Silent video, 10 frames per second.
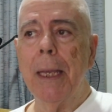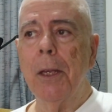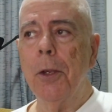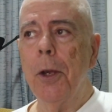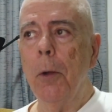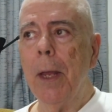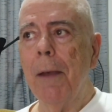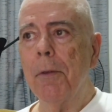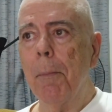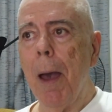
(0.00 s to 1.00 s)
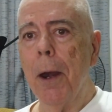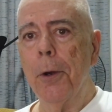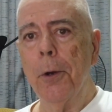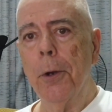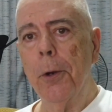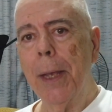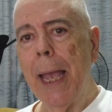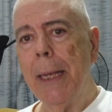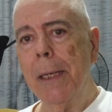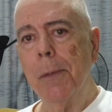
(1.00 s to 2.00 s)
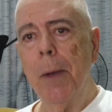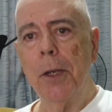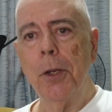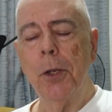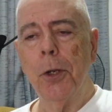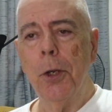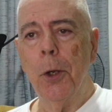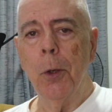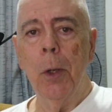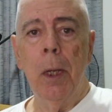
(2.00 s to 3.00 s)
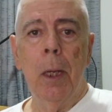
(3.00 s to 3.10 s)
and you don't have to monitor your gain as much as you do